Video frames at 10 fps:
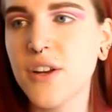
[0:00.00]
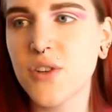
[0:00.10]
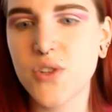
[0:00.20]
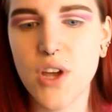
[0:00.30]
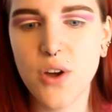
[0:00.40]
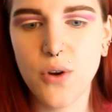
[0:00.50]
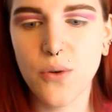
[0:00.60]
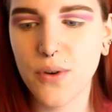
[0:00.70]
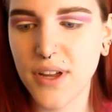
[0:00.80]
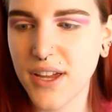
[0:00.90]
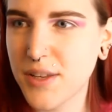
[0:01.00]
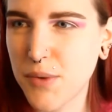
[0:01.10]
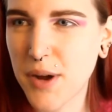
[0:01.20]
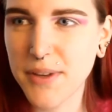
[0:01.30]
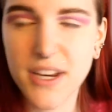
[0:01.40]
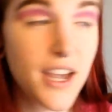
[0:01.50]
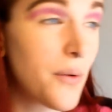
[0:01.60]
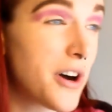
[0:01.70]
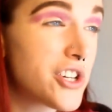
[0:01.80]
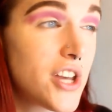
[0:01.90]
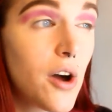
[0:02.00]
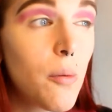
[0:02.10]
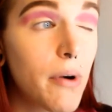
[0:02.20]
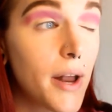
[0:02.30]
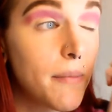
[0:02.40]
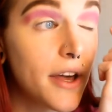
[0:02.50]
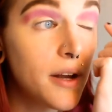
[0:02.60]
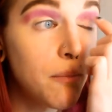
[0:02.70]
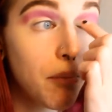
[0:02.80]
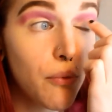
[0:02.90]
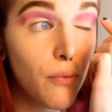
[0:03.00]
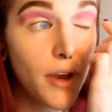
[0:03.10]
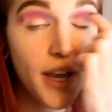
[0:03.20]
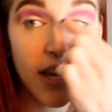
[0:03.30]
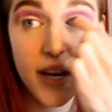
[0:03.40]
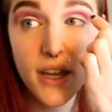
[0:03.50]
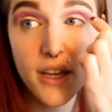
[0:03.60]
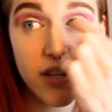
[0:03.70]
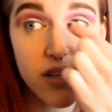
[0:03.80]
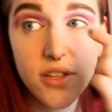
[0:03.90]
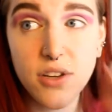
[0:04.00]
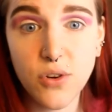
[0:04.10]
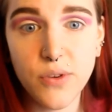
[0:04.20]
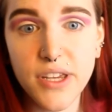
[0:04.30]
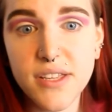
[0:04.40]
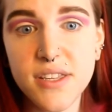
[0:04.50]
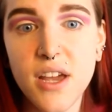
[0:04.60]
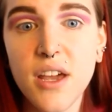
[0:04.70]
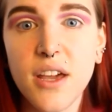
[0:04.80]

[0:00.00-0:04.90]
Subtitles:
so it's probably going to get washed out, but I'm going to bring it into the crease